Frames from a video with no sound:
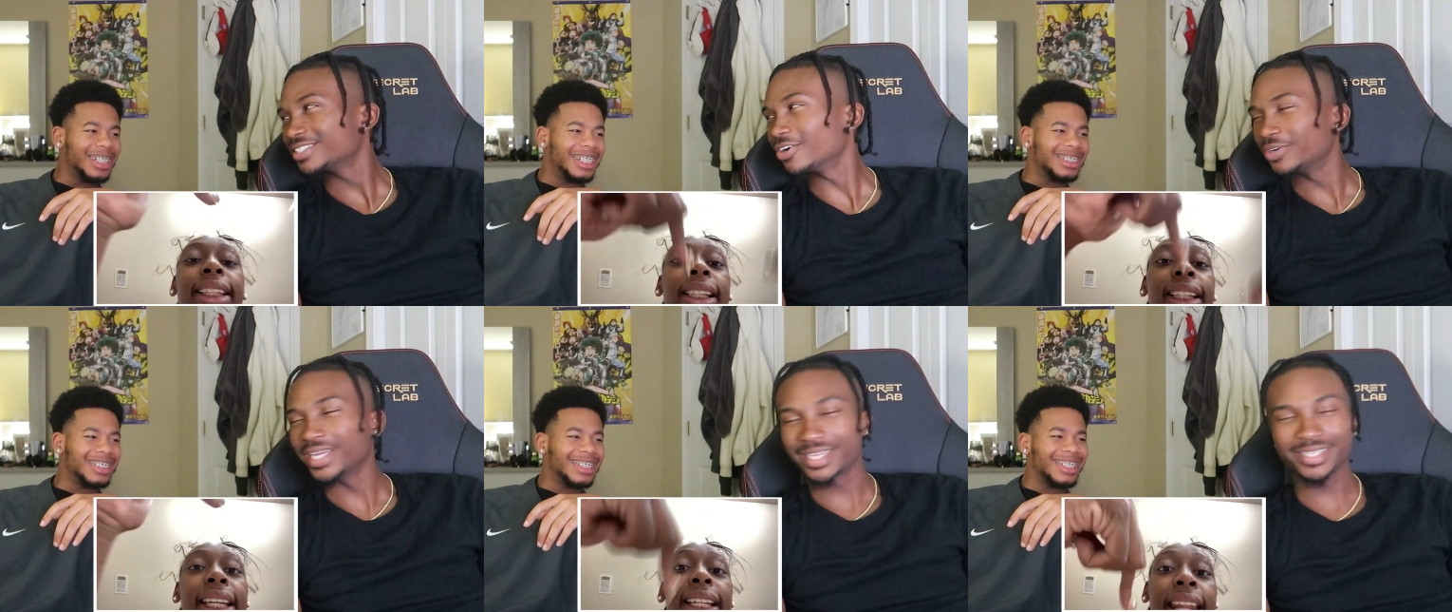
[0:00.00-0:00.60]
Speaker 1: they
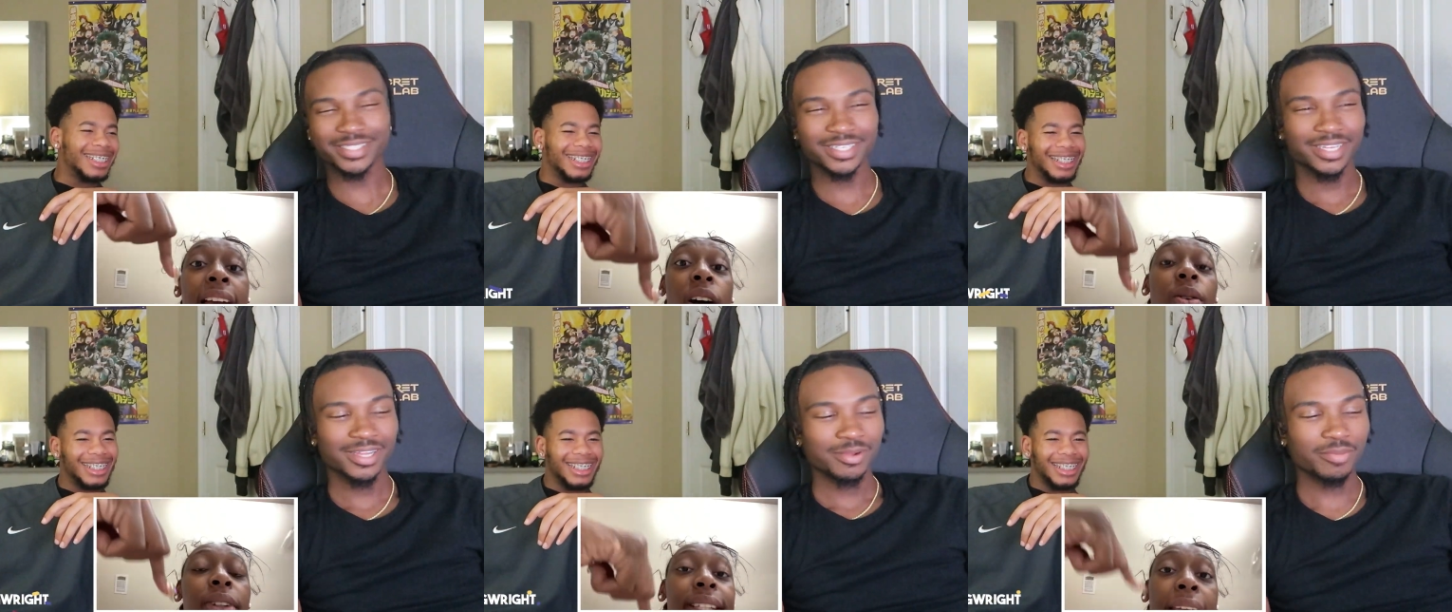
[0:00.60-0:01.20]

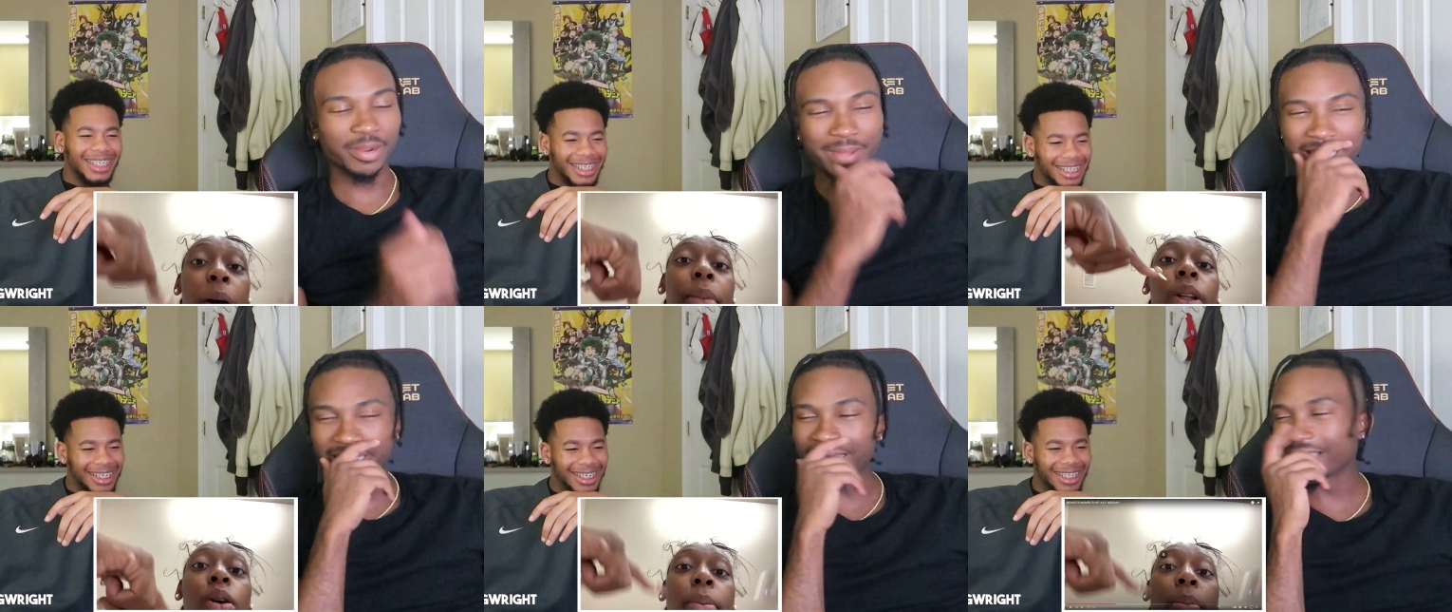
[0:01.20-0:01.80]
donate. Down bro,
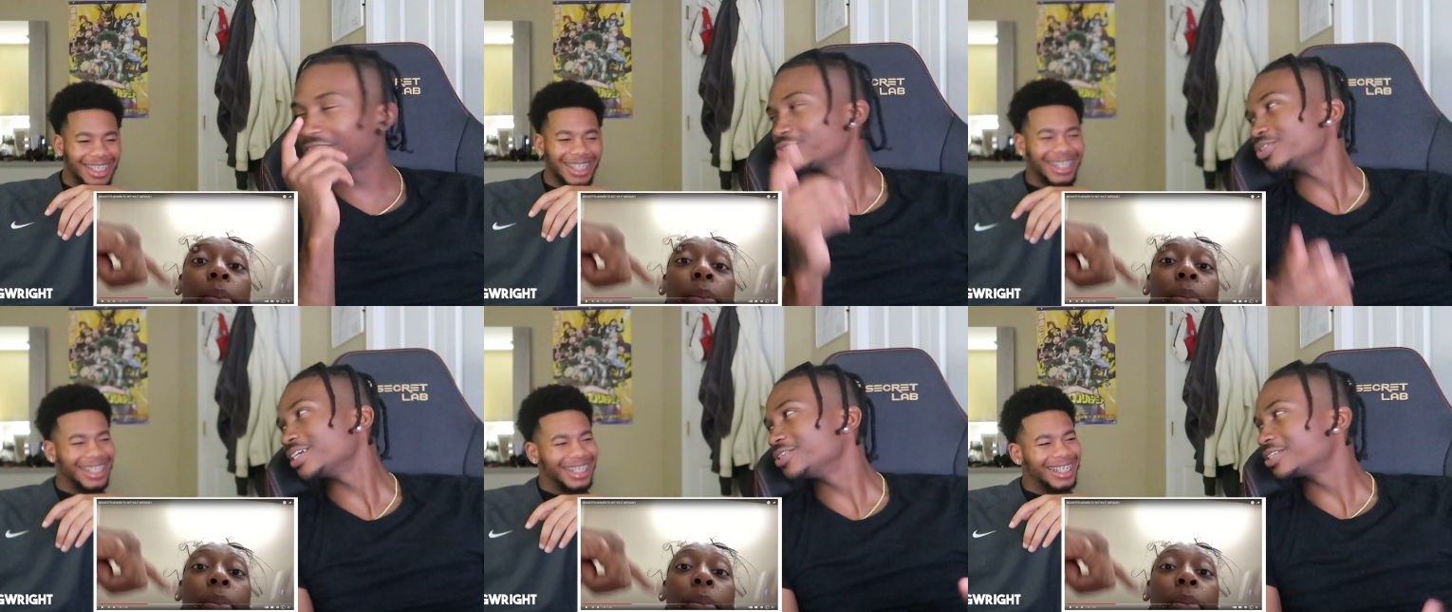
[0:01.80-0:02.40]
back in high
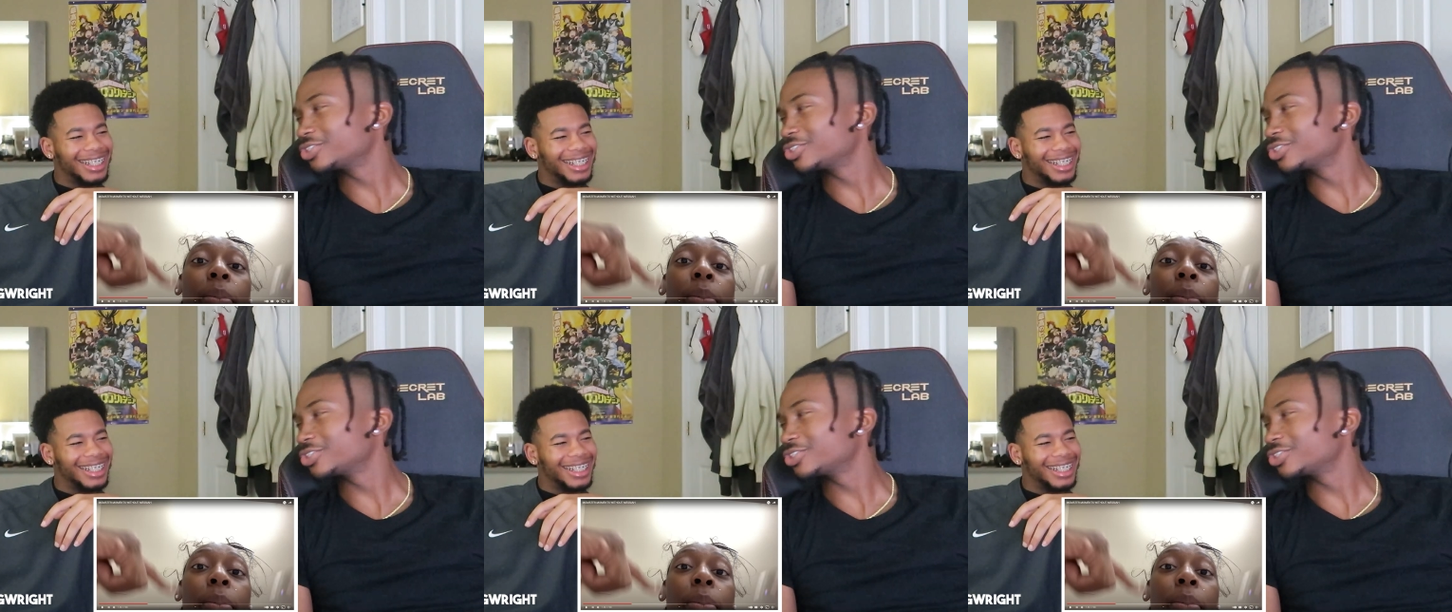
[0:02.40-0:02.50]
school, they used